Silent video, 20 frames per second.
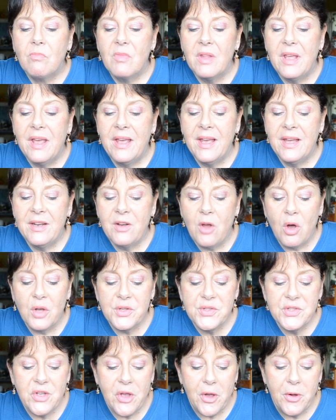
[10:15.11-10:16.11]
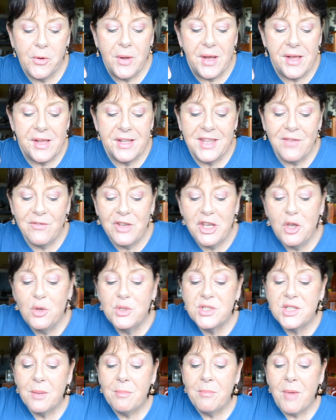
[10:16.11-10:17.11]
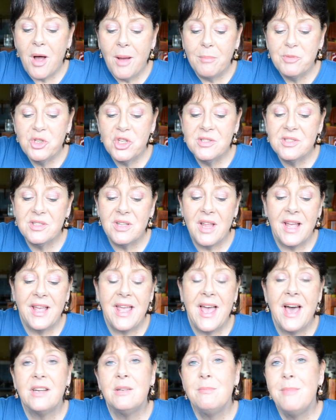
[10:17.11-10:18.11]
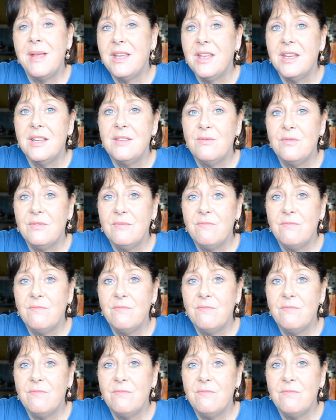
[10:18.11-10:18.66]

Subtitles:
and also giving you some options like how to make it